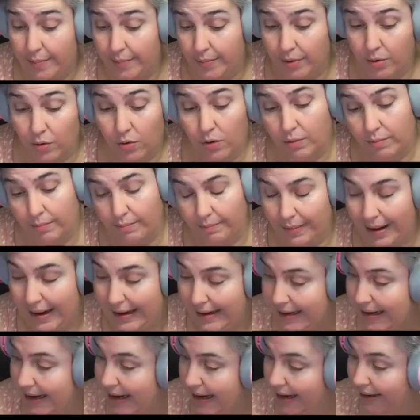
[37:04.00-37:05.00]
or my
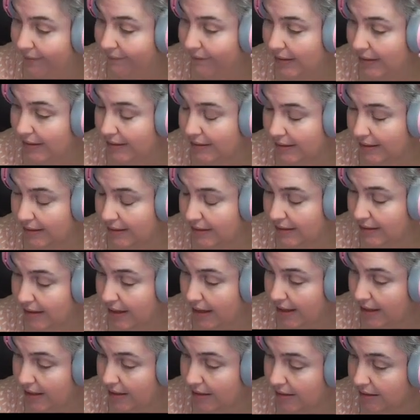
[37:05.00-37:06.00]
canvas in this
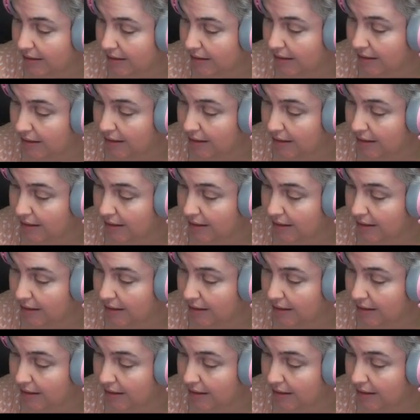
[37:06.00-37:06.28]
case,